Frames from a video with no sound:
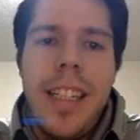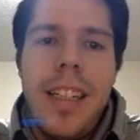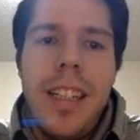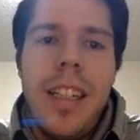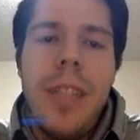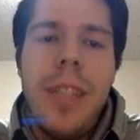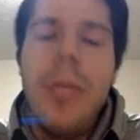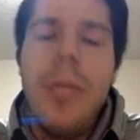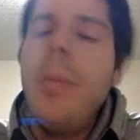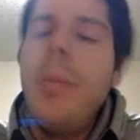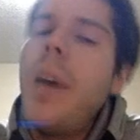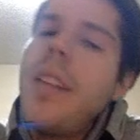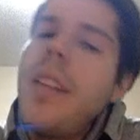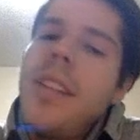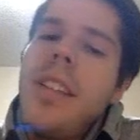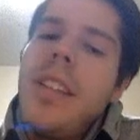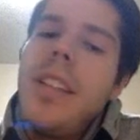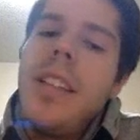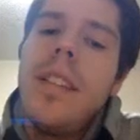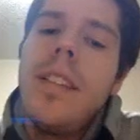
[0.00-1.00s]
Uh, we might
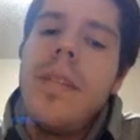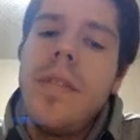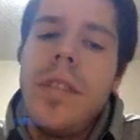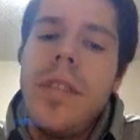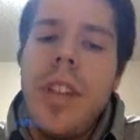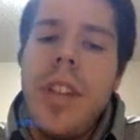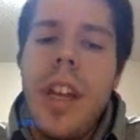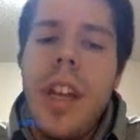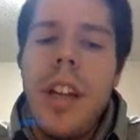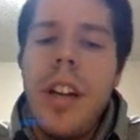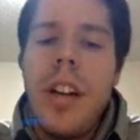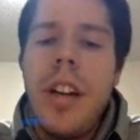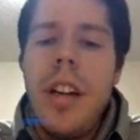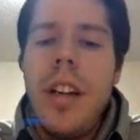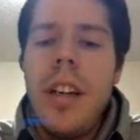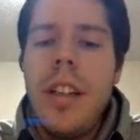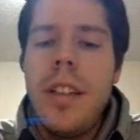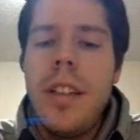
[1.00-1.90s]
see Zygarde,